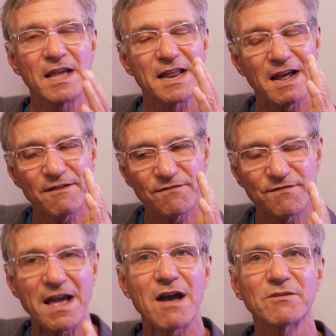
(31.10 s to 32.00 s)
And I've
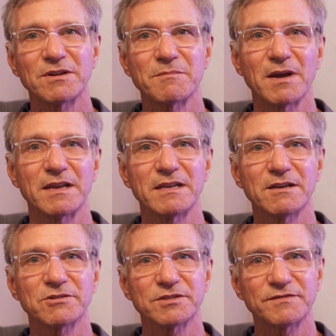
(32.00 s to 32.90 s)
found in my
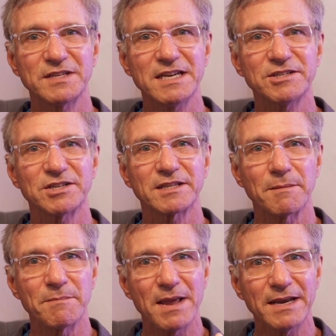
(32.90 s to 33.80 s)
years of teaching that
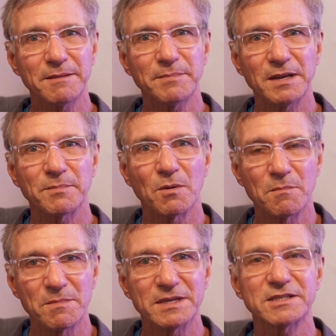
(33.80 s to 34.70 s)
many people
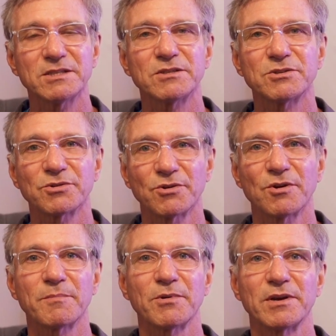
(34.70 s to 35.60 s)

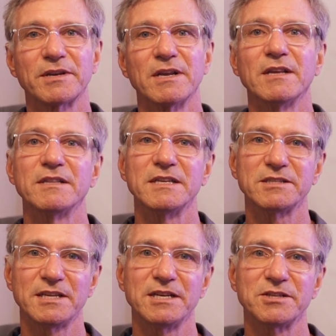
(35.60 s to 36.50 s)
misinterpret
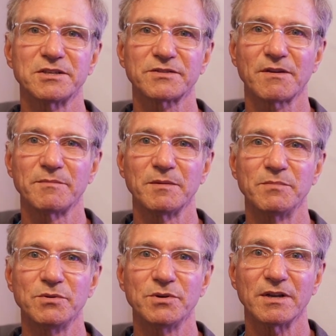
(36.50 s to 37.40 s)
these teachings from the
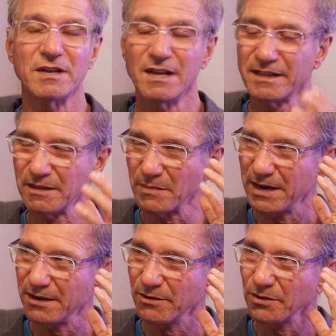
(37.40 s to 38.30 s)
Buddha. They
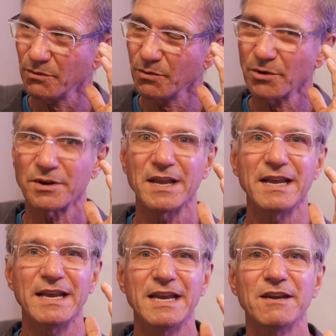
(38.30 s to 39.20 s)
might hear the word
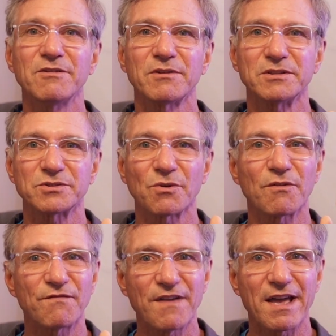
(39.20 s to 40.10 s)
hindrance or
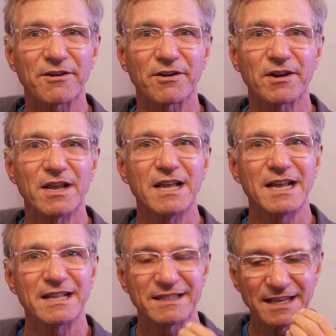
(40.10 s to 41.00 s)
fetter
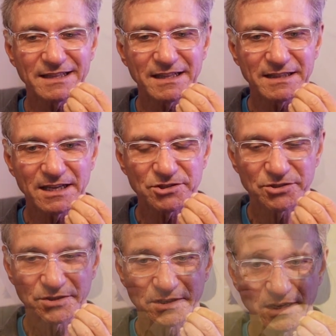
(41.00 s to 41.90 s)
and think that they
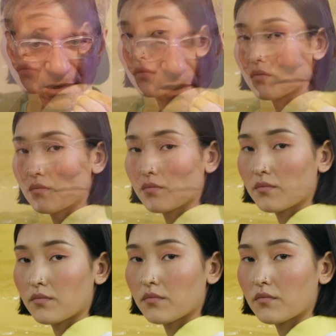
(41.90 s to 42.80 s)
should
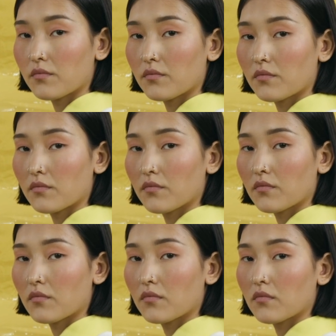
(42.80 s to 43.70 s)
avoid,
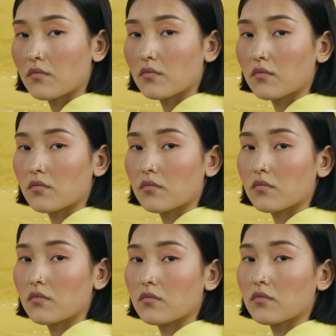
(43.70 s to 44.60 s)
overcome,
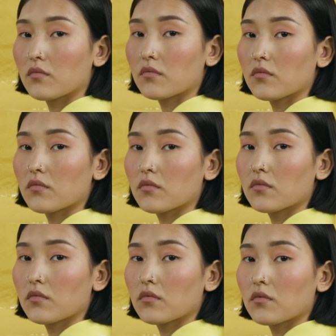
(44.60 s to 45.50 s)
or
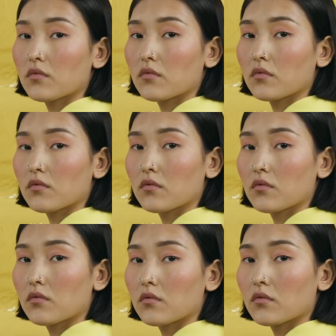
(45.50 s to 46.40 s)
suppress
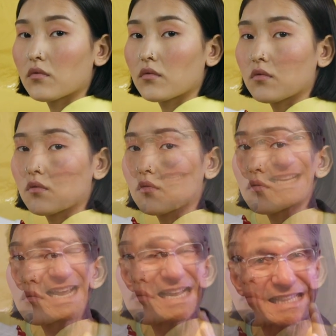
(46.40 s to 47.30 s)
these hindrances.
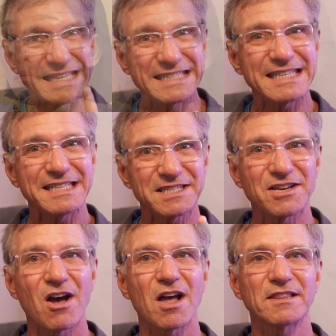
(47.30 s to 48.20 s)
And this is
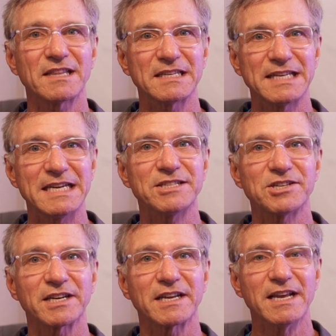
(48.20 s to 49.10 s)
not the
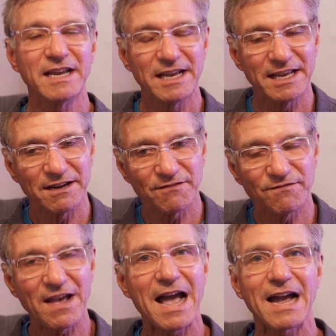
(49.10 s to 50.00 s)
teaching. And in
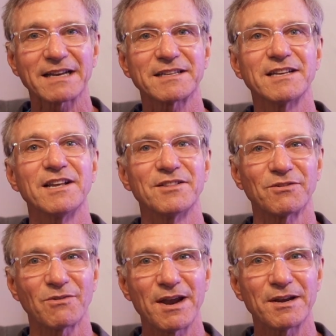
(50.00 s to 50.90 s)
fact,
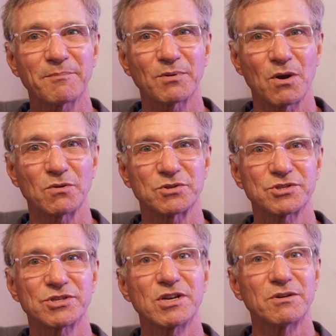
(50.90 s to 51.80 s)
the right
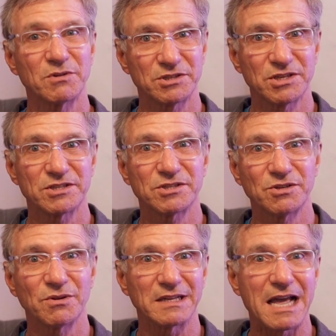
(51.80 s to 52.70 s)
approach, which is
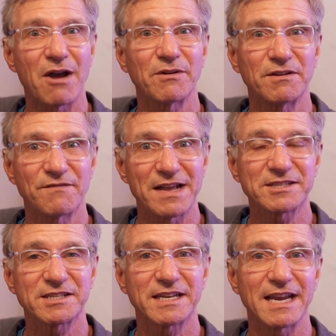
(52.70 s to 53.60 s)
to allow and
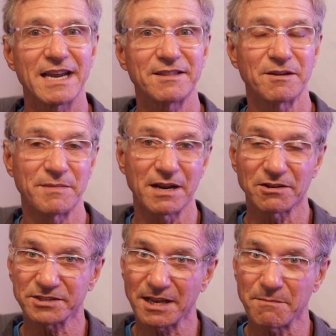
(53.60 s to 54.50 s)
investigate them, and
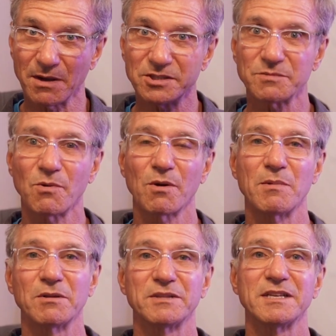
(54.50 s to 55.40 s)
I'll say much more
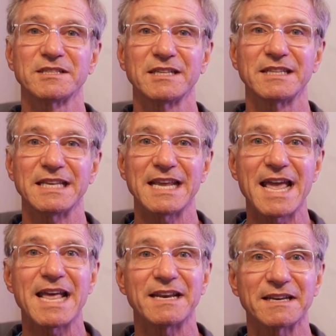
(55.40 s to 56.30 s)
about this at the
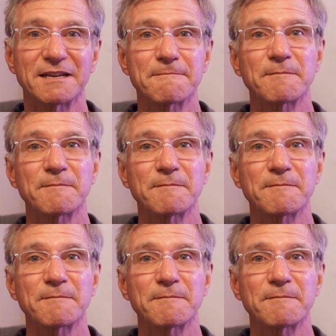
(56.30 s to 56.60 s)
end.